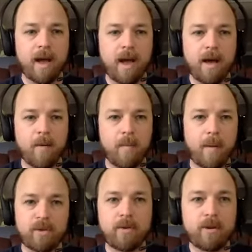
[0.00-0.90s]

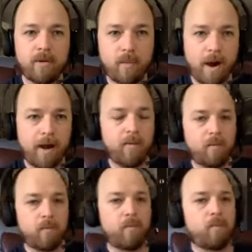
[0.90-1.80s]
I'm sure you're aware
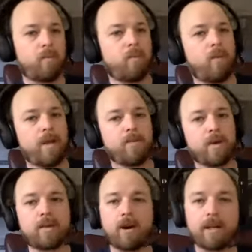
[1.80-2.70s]
what
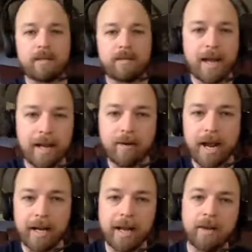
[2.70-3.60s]
USARK is fighting
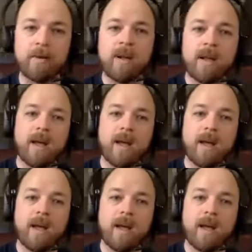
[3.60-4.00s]
right now.